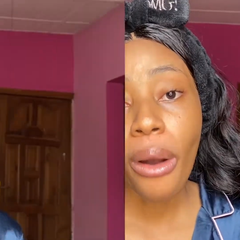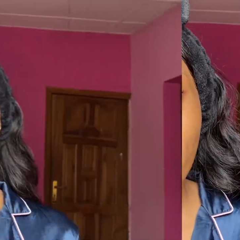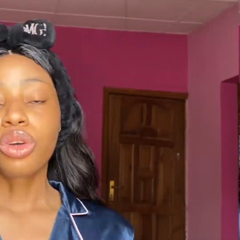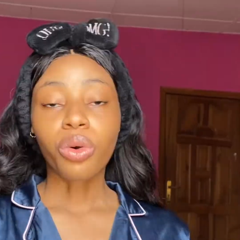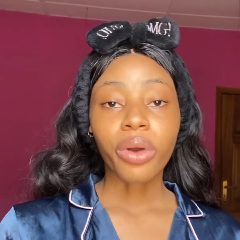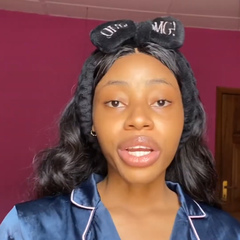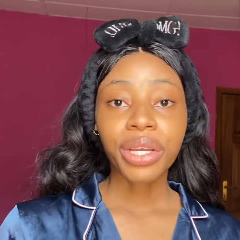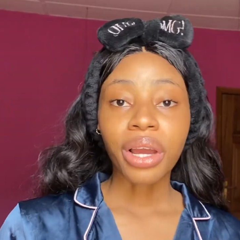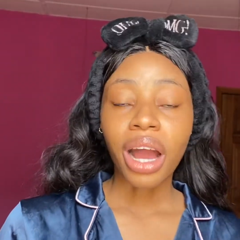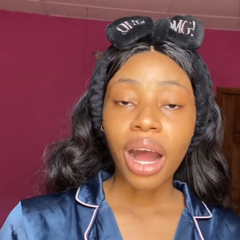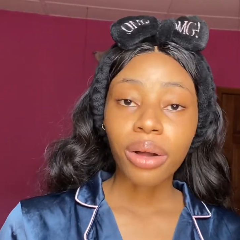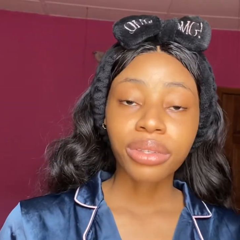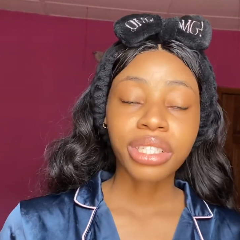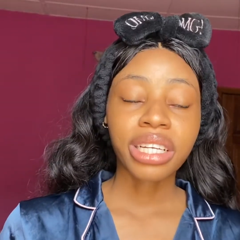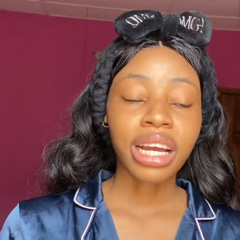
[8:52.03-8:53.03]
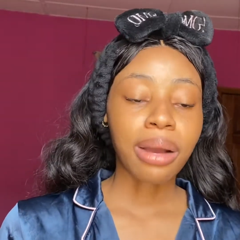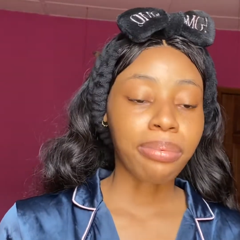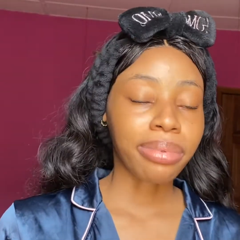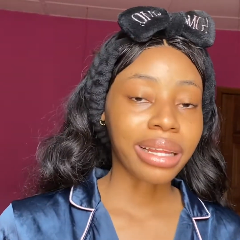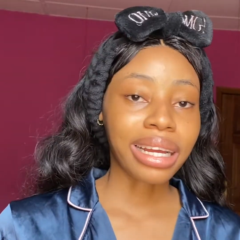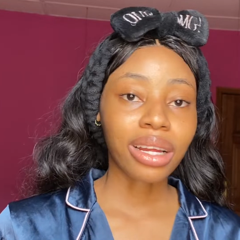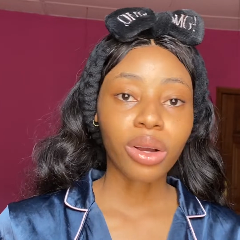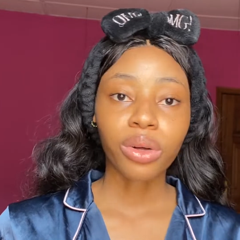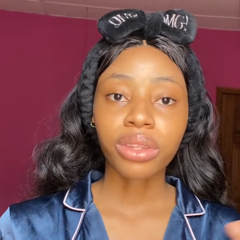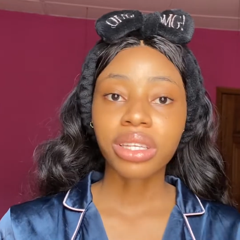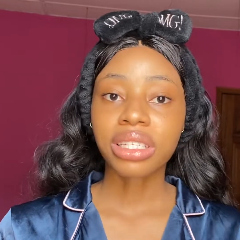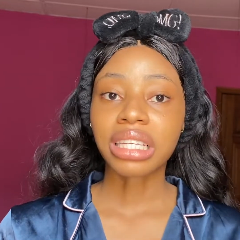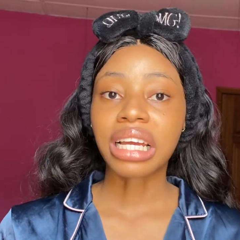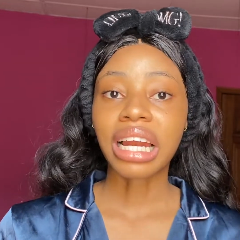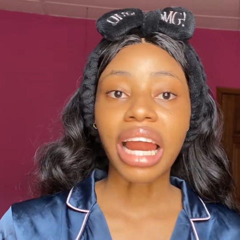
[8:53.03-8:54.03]
So when you're out here applying all
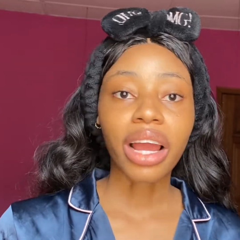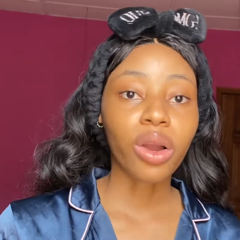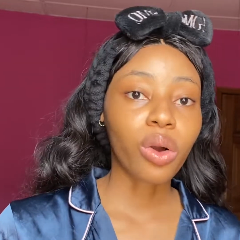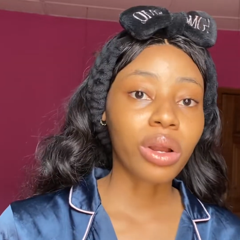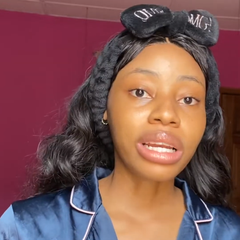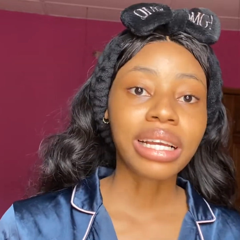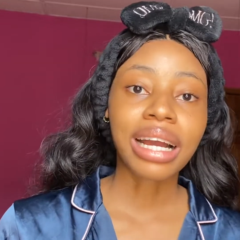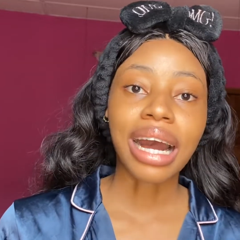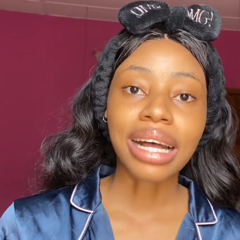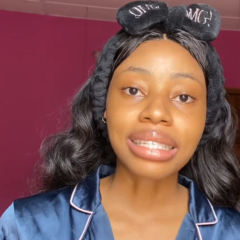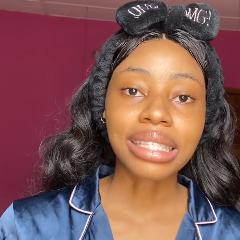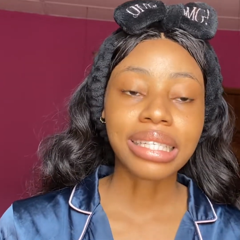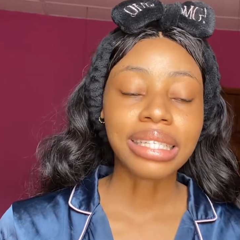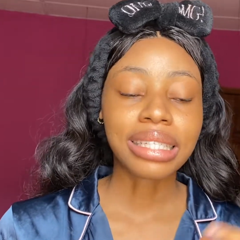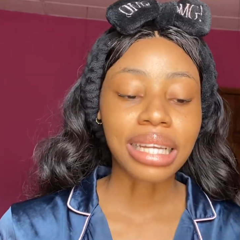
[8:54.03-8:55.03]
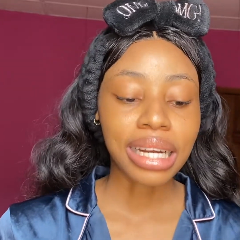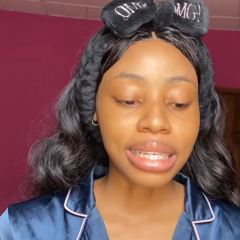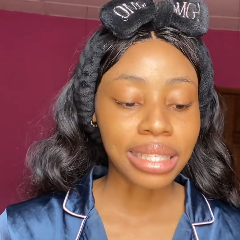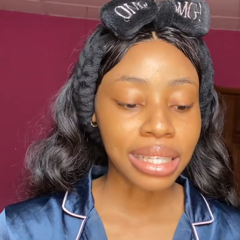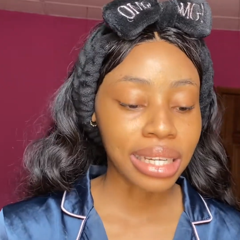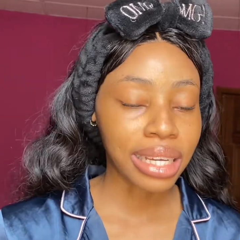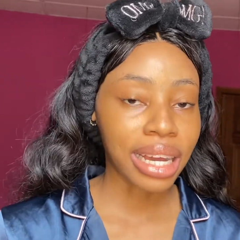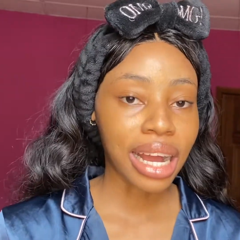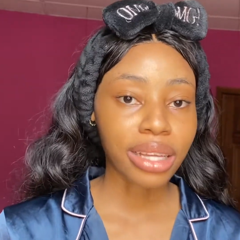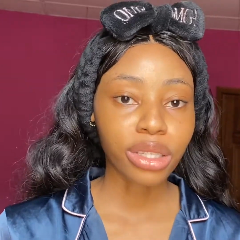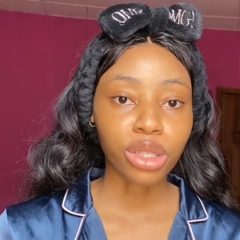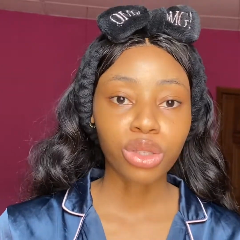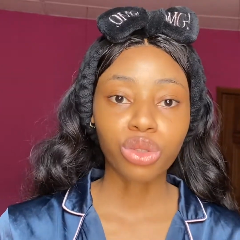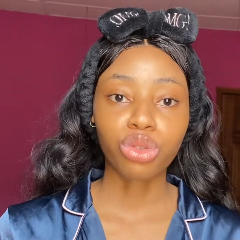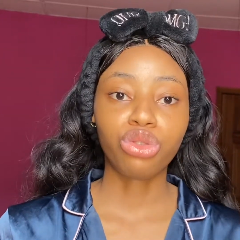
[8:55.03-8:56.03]
this glycolic acid, salicylic
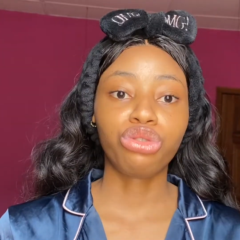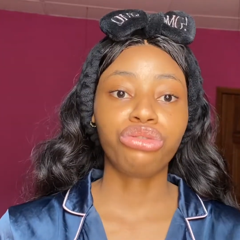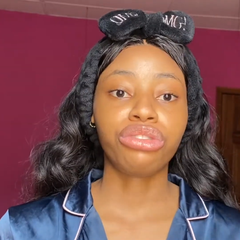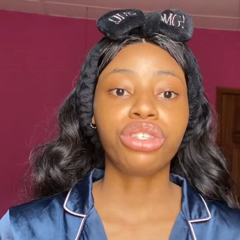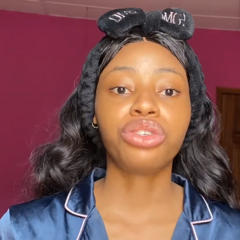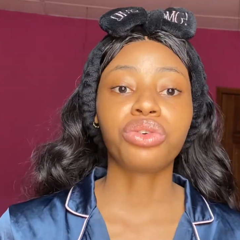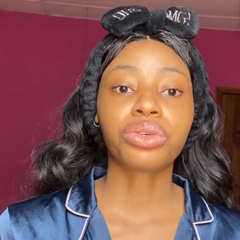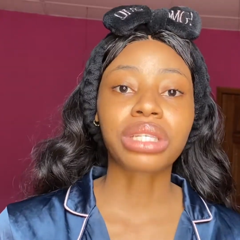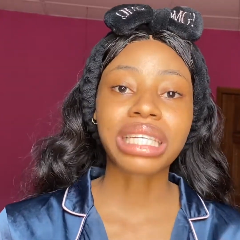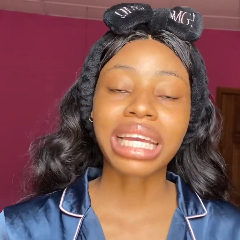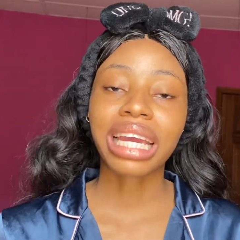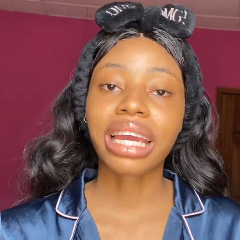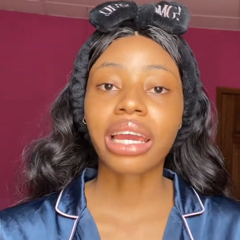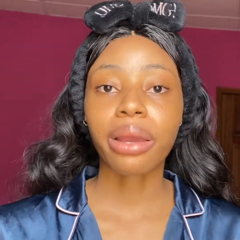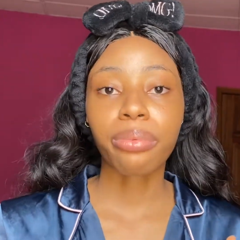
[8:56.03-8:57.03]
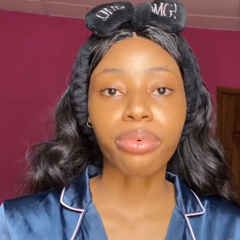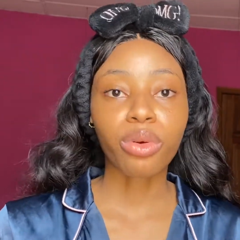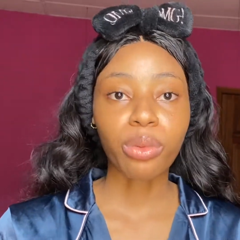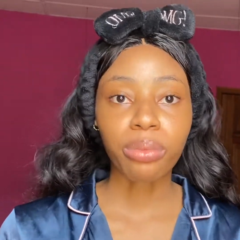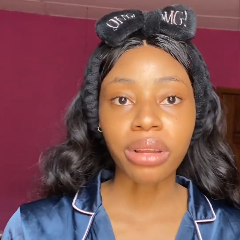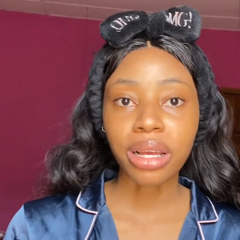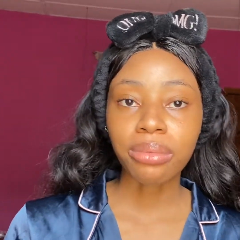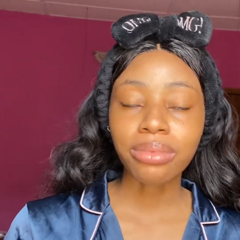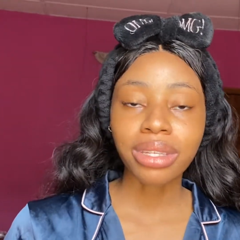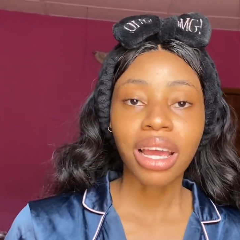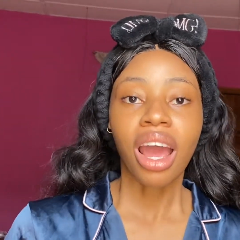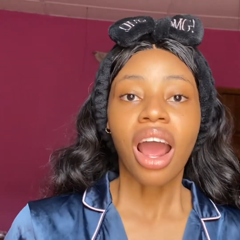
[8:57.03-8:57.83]
acid to treat your skincare problems,